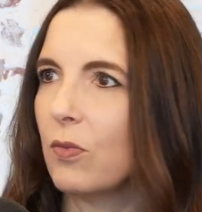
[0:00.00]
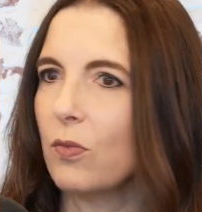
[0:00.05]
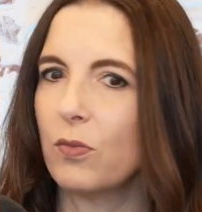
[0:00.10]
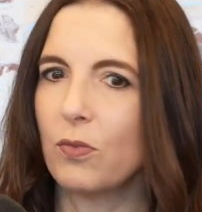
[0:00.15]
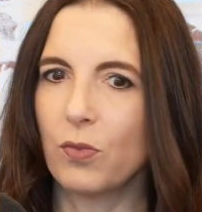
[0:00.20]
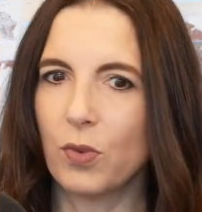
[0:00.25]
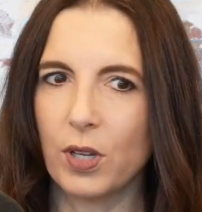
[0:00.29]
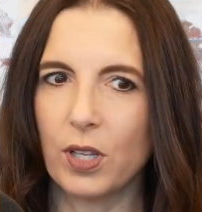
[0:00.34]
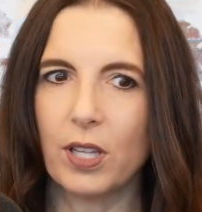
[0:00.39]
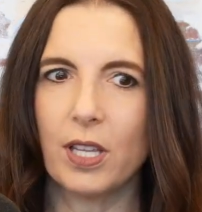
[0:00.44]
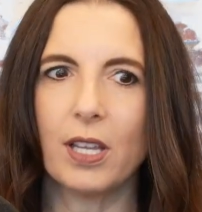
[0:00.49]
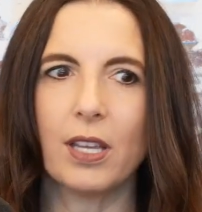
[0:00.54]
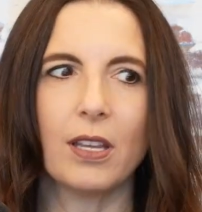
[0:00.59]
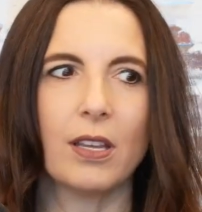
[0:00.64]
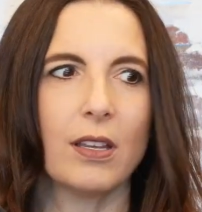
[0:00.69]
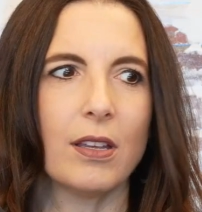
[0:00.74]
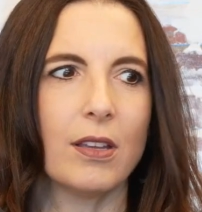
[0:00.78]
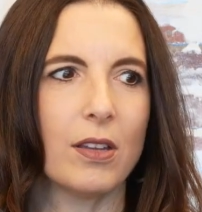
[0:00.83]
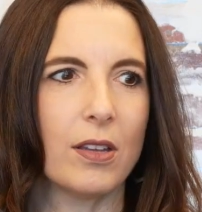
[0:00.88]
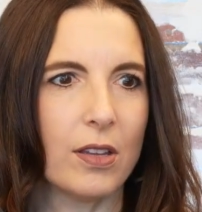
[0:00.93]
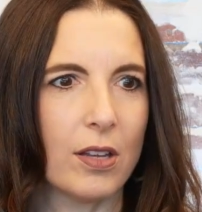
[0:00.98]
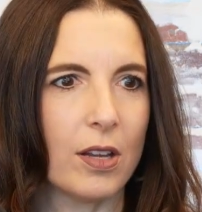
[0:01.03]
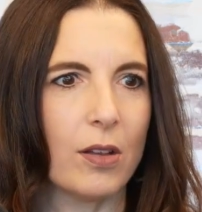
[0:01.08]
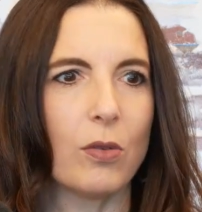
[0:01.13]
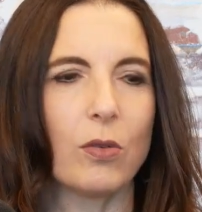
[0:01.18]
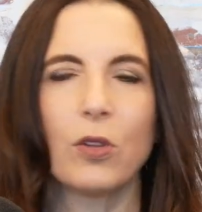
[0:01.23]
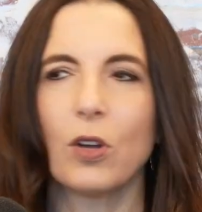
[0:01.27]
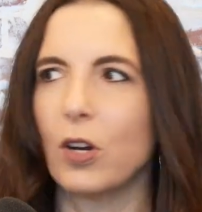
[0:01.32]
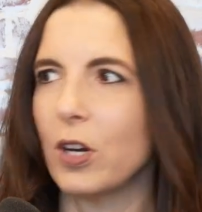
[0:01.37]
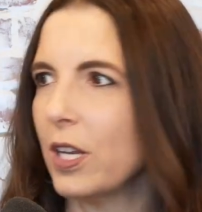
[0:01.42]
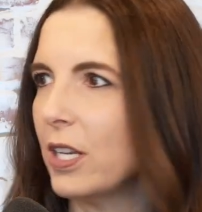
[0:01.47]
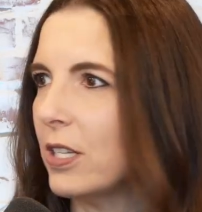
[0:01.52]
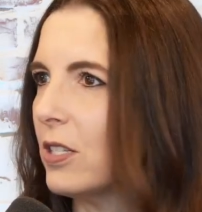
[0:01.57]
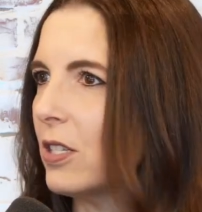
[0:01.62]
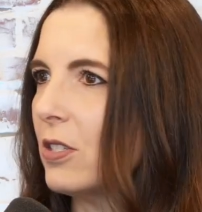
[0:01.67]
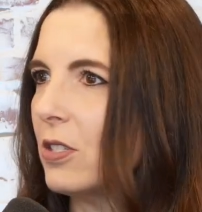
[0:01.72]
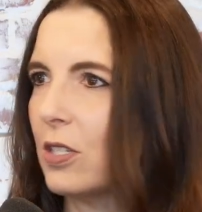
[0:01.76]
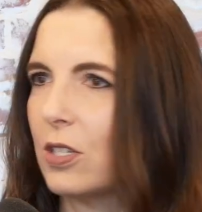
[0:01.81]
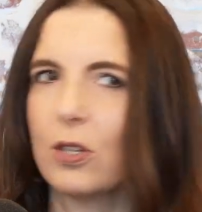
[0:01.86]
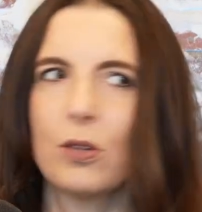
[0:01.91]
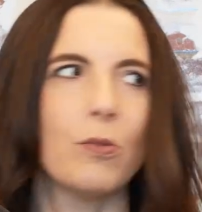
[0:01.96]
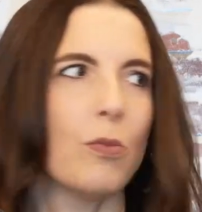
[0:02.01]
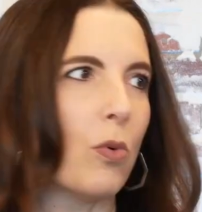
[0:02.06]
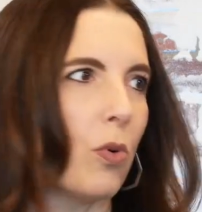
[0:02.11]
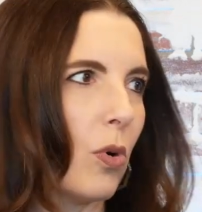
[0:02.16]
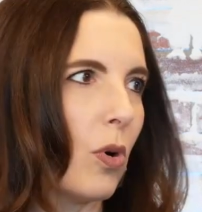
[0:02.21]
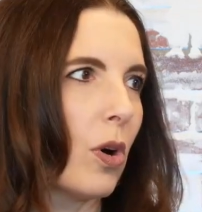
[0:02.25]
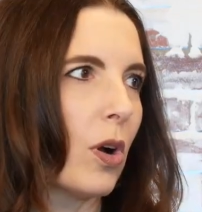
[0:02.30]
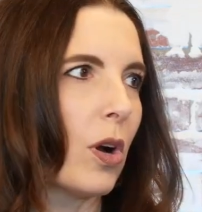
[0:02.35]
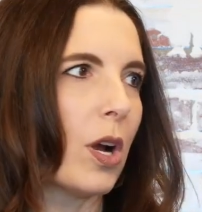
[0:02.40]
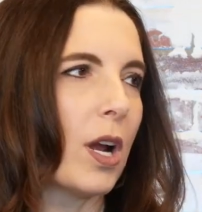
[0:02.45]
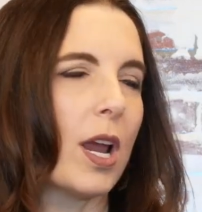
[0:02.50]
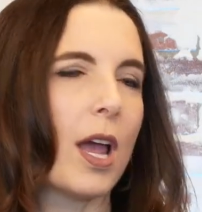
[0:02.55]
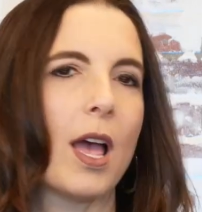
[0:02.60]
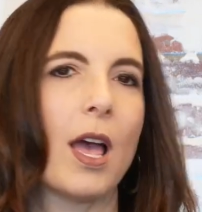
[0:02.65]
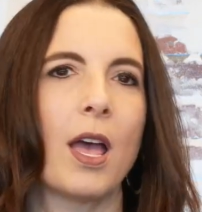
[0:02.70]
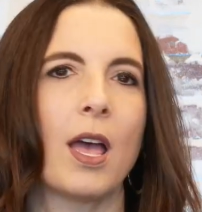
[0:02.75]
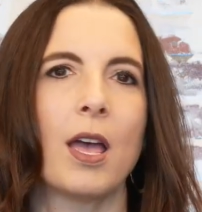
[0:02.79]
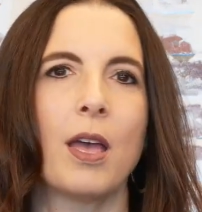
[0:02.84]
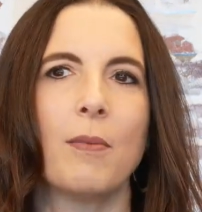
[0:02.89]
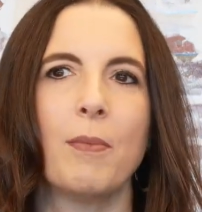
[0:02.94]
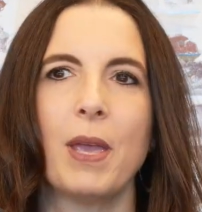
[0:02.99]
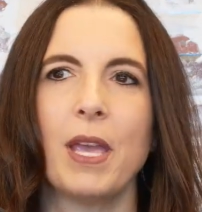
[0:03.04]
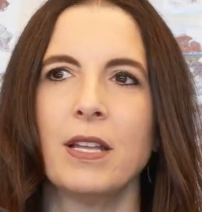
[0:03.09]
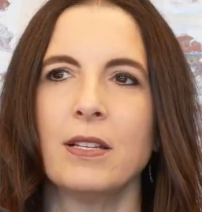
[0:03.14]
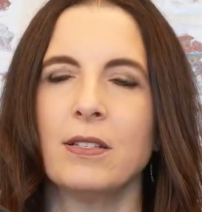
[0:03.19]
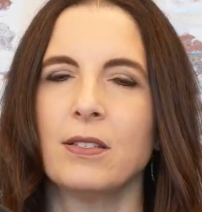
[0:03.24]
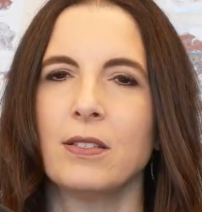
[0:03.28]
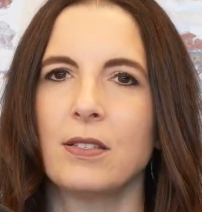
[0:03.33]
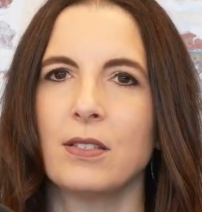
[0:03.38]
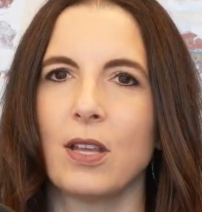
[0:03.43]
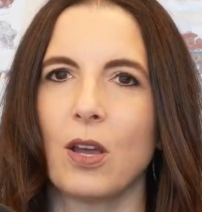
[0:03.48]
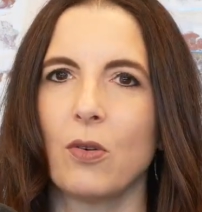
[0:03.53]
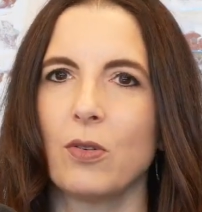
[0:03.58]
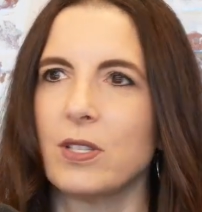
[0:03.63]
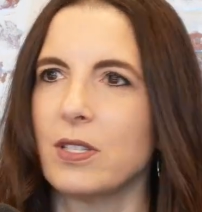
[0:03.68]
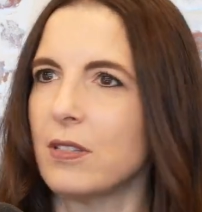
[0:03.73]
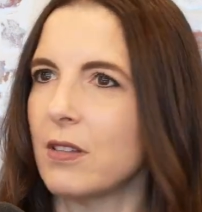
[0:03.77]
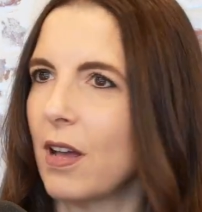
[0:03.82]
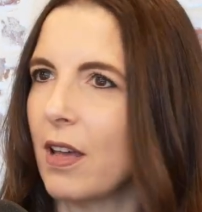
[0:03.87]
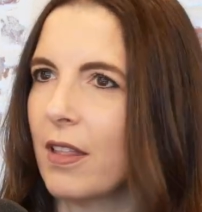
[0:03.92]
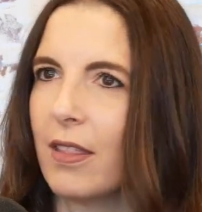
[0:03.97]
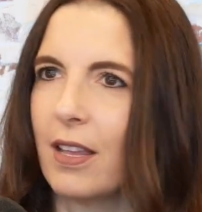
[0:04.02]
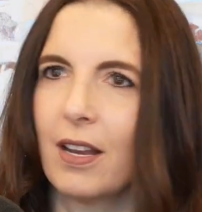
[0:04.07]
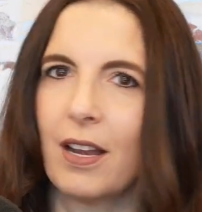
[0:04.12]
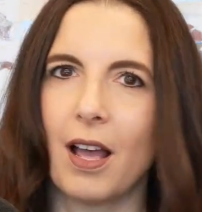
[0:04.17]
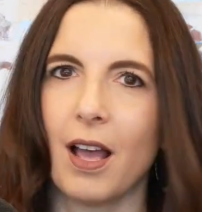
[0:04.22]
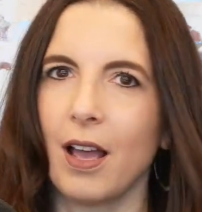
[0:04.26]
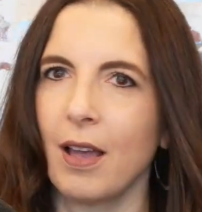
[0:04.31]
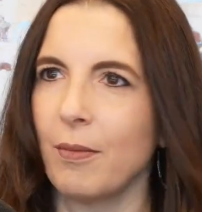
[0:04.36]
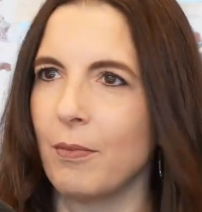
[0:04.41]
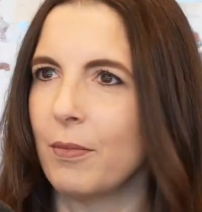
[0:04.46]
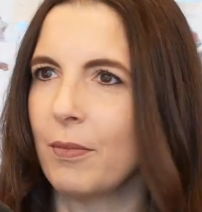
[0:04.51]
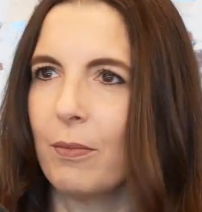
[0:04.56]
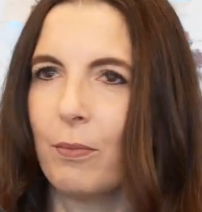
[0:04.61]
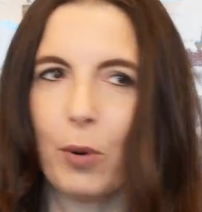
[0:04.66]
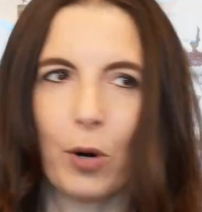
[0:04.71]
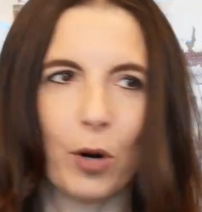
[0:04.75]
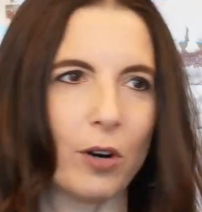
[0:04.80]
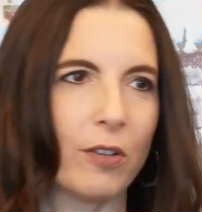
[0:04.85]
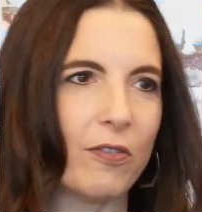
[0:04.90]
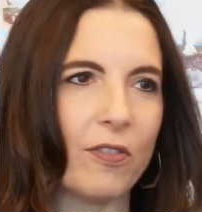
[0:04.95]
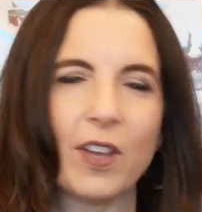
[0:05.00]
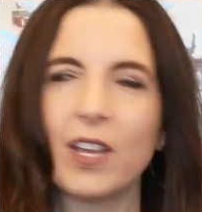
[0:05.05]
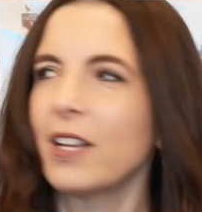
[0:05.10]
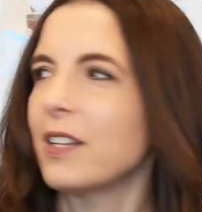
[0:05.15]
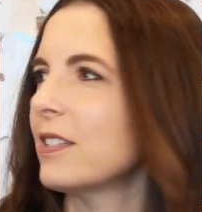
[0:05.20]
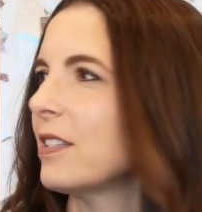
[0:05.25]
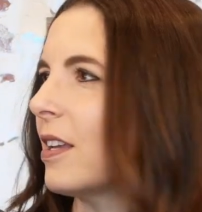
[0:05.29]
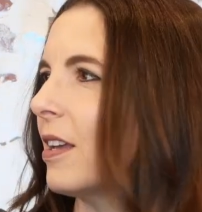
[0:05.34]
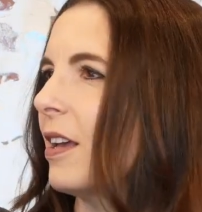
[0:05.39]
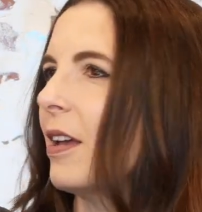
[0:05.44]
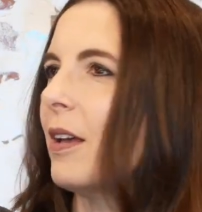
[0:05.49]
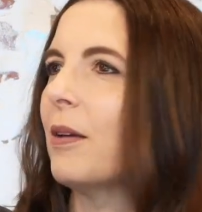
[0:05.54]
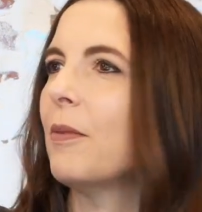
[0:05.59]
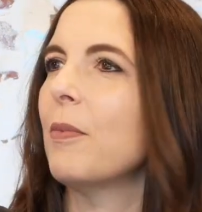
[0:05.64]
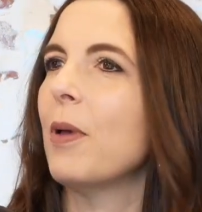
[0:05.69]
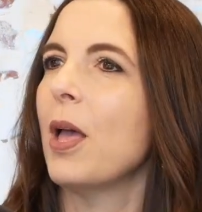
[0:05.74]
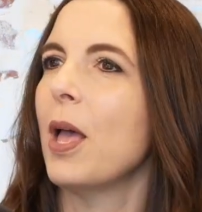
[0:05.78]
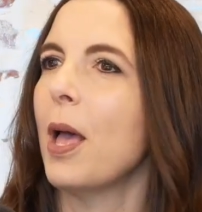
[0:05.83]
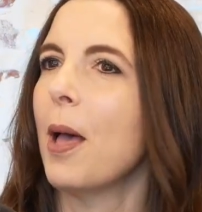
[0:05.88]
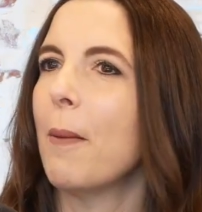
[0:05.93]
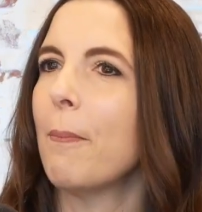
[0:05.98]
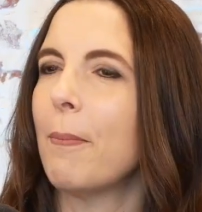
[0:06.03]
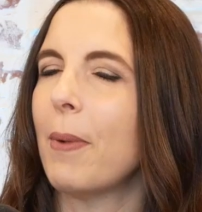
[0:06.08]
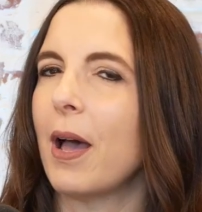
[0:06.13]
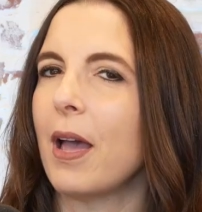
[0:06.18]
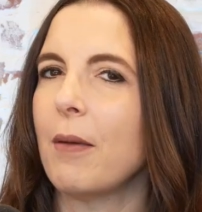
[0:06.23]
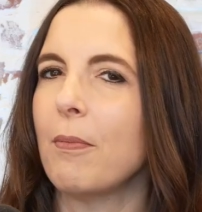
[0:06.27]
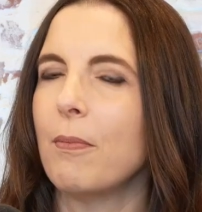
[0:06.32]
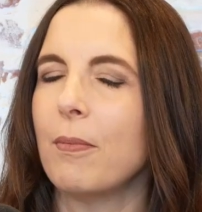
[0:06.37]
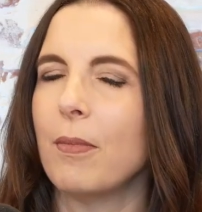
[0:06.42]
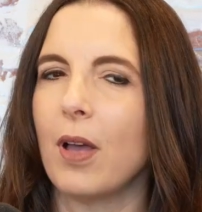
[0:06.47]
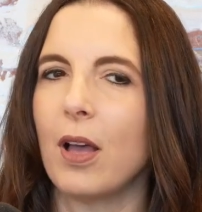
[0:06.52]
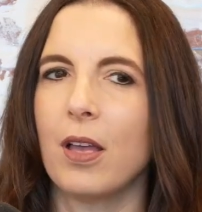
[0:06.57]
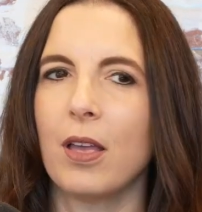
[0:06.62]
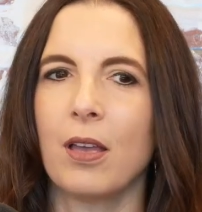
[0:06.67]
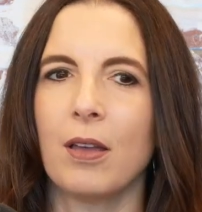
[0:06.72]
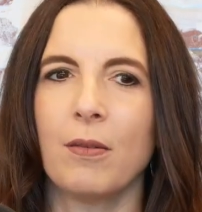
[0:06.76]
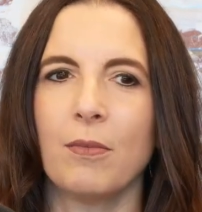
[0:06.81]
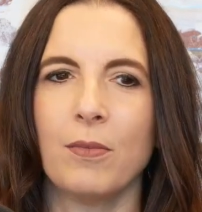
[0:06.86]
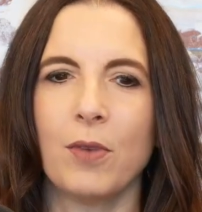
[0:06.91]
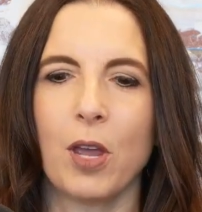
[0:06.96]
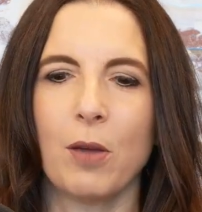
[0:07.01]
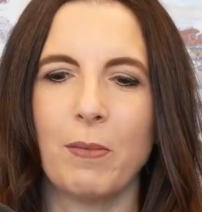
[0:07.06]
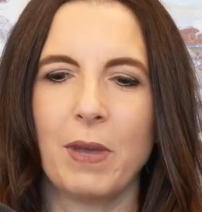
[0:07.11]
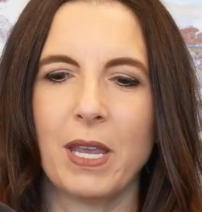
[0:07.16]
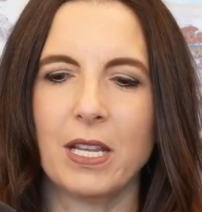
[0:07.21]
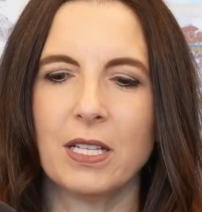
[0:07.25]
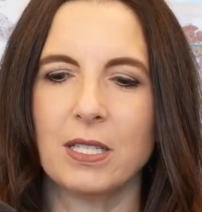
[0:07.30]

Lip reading: really, learning to do more. And so it's not that I'm perfect by no means,